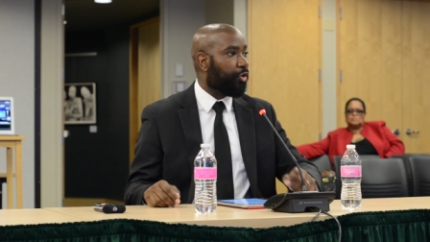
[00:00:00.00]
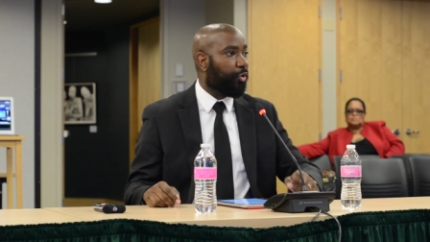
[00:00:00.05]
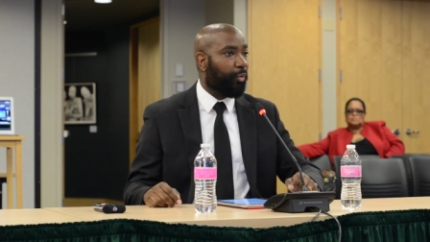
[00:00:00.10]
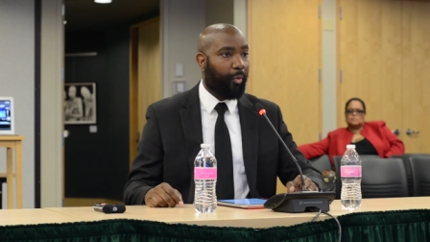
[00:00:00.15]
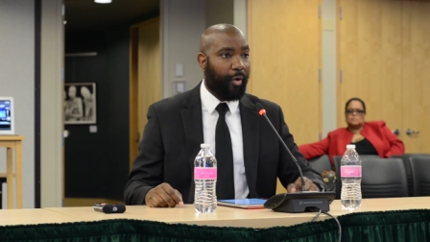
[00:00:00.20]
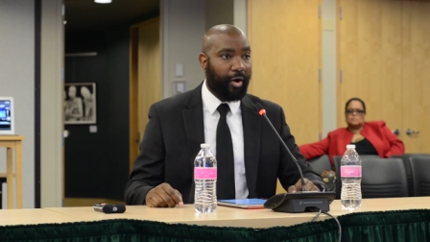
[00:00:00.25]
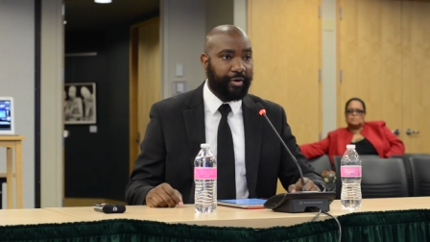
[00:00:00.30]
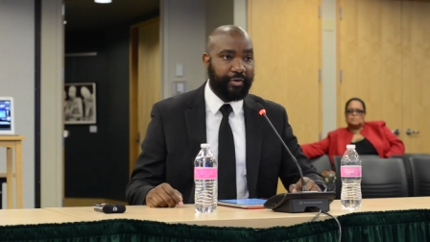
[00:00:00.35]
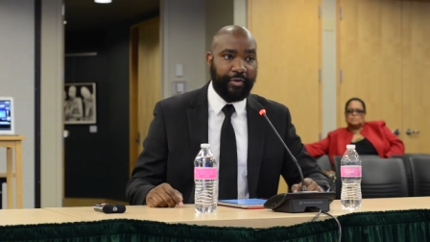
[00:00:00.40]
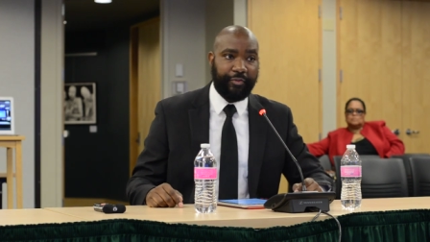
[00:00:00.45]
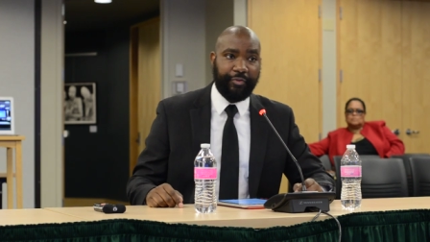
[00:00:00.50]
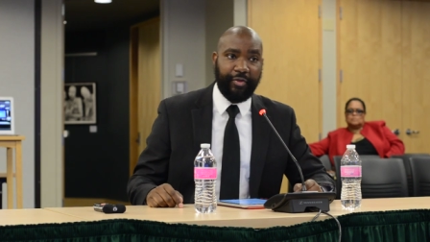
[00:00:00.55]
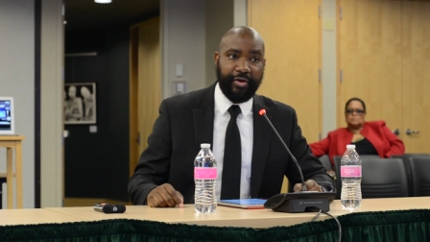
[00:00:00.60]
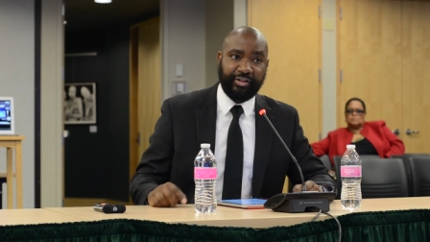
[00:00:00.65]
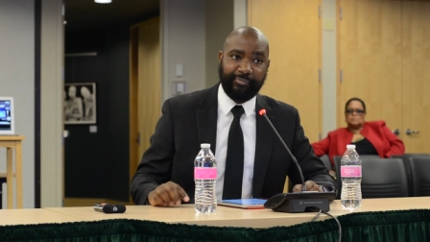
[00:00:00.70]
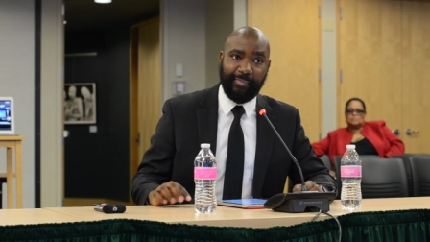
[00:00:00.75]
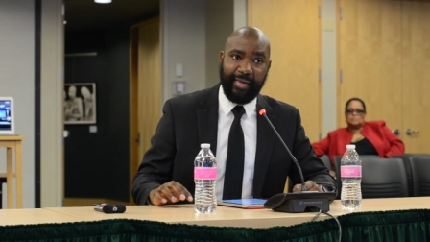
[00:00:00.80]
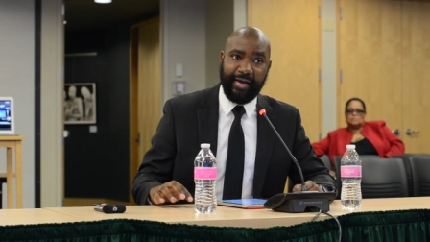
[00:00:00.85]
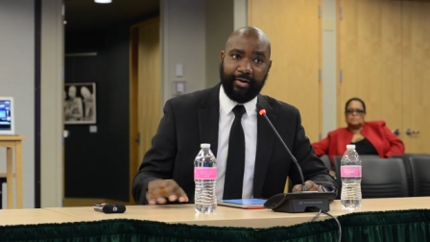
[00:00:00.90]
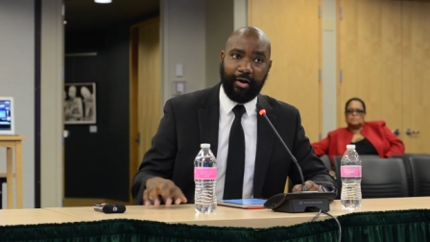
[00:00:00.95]
One of the
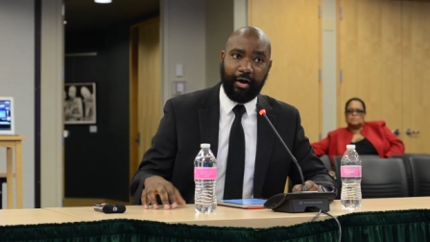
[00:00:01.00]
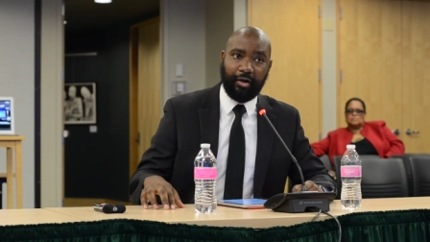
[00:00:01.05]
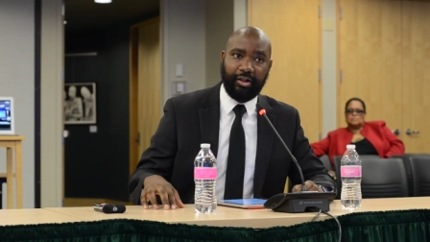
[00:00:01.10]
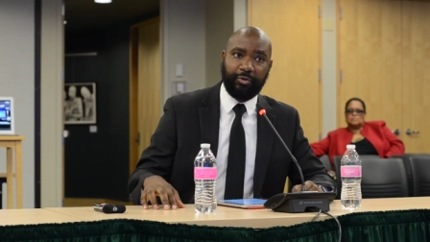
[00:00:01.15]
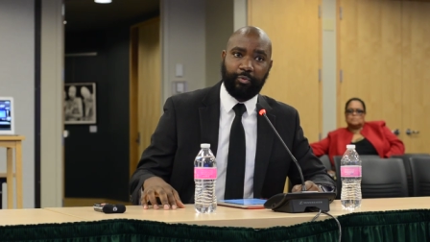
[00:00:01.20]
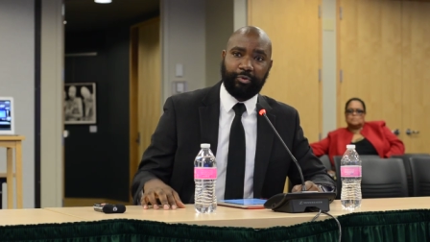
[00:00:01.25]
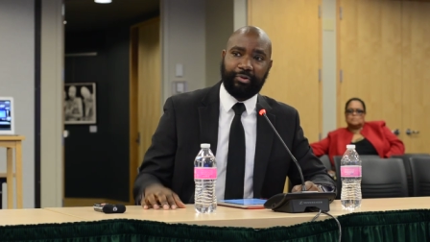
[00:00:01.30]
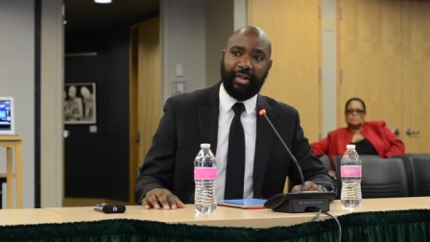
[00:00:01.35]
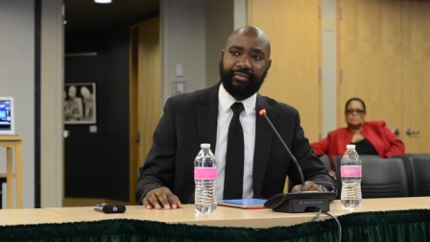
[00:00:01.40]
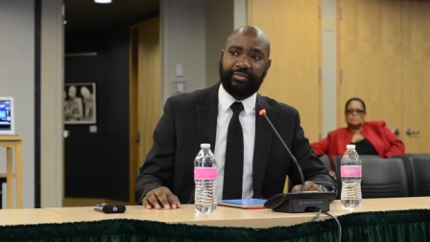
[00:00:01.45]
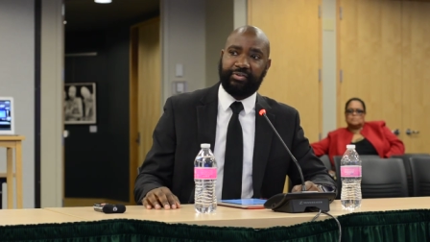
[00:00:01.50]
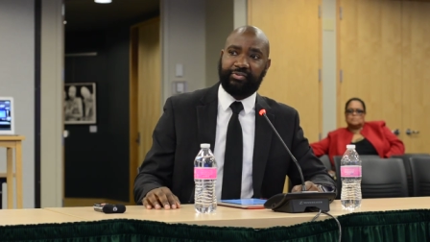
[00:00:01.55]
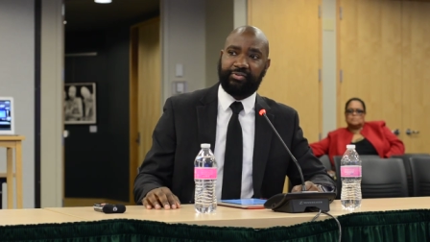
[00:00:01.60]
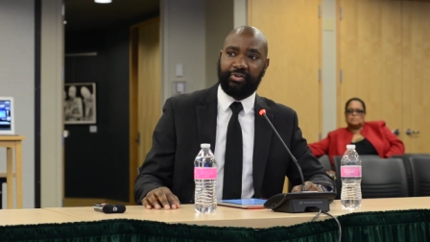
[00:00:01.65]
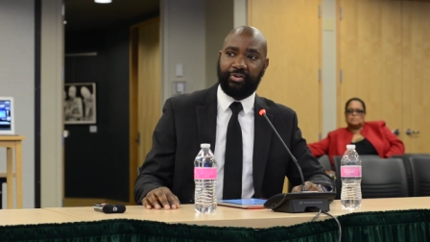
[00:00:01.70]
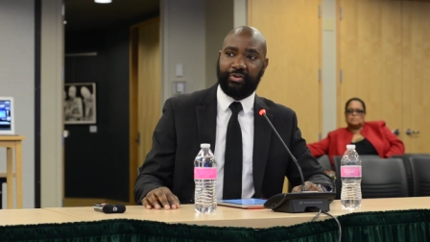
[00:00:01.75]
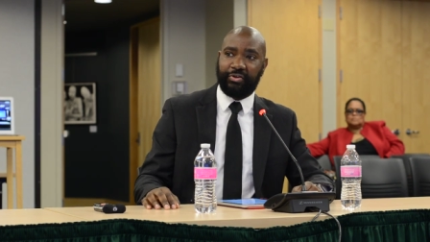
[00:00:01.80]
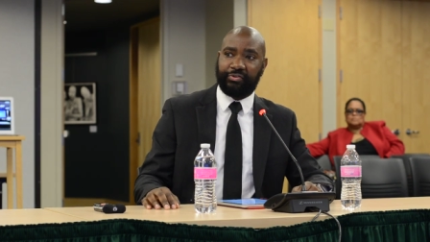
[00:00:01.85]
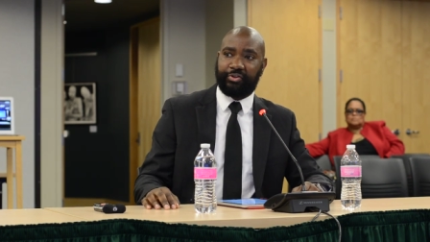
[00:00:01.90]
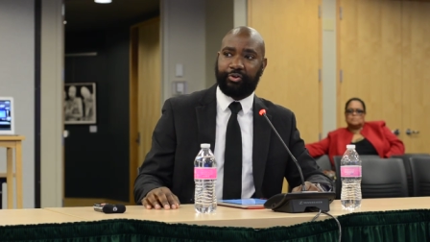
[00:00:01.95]
things my colleague would like to
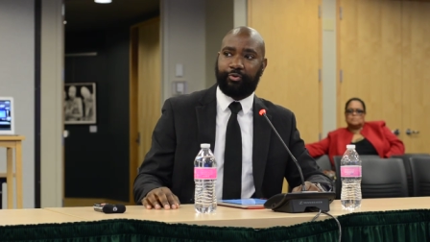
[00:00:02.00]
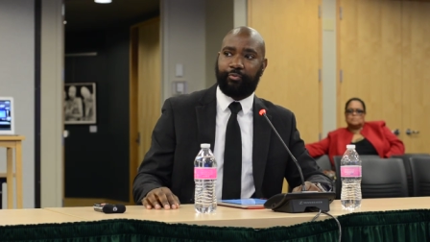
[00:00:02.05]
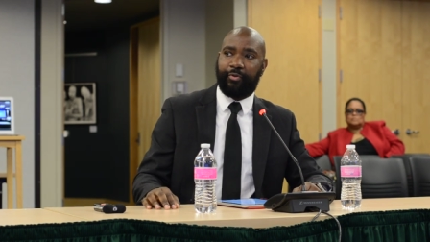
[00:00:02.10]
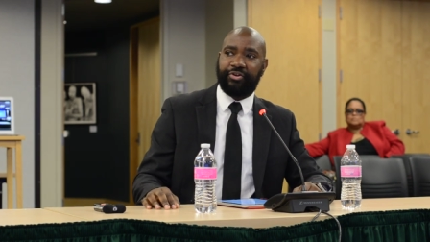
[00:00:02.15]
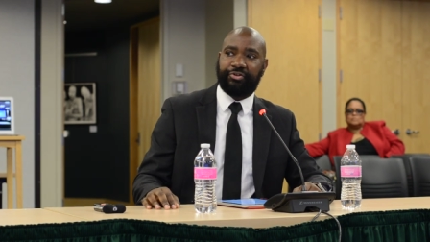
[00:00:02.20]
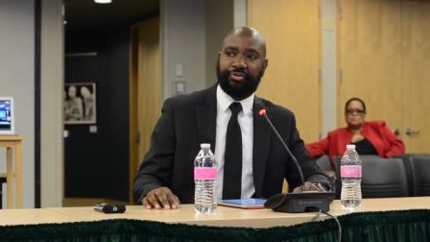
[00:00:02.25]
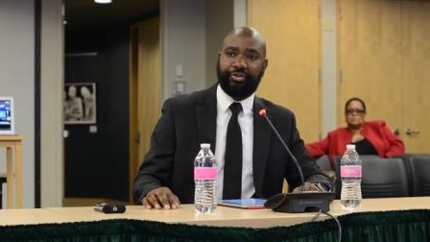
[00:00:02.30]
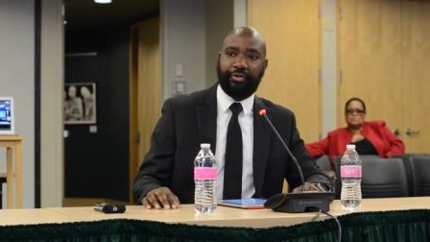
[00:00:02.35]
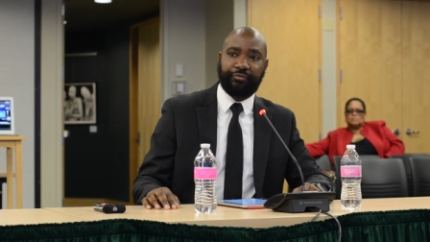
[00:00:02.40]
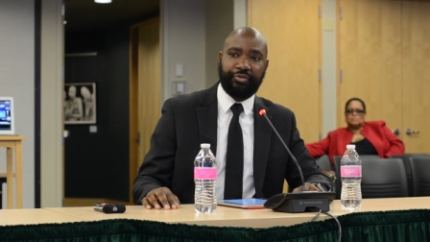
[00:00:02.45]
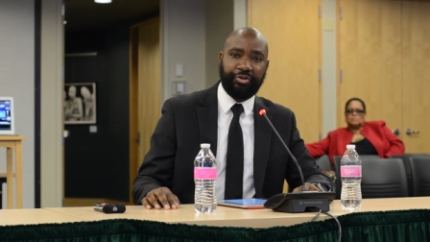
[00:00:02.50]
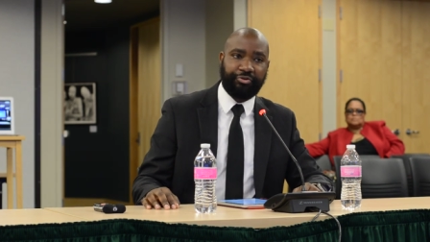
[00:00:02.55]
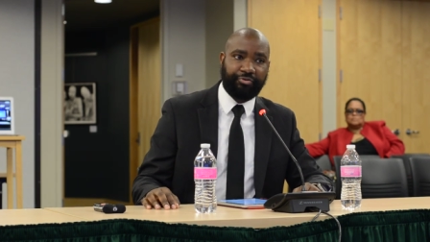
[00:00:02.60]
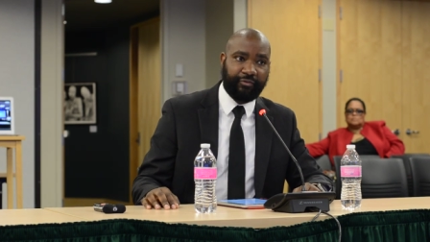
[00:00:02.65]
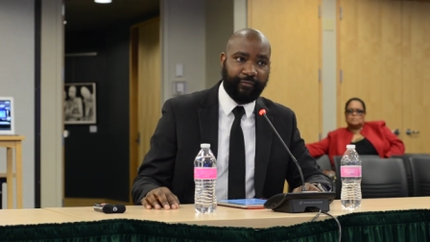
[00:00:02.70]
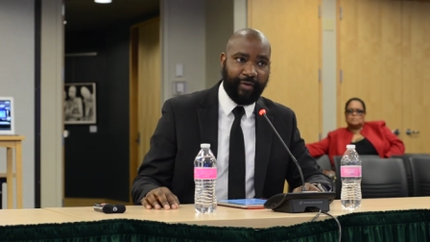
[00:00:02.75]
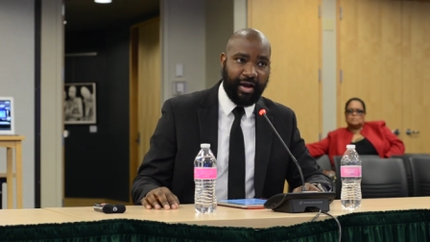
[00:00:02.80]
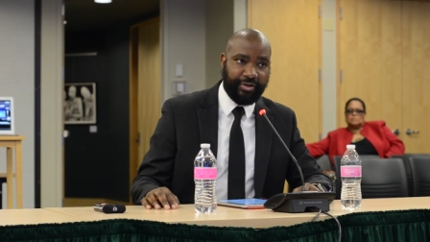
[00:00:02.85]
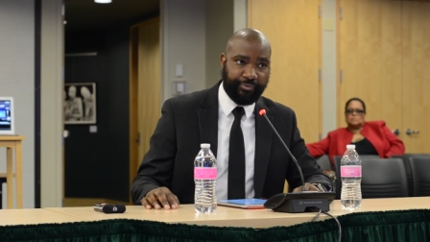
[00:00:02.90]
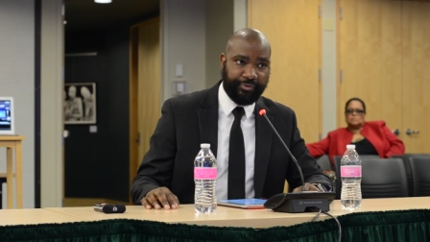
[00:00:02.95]
see is the creation of teacher
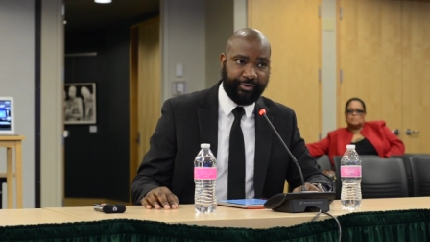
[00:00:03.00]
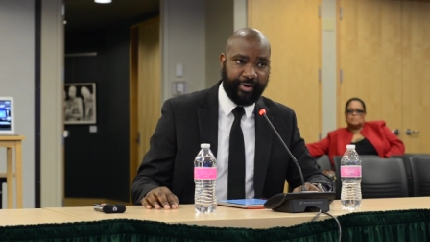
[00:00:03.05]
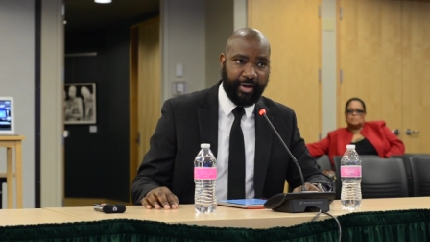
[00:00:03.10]
advisory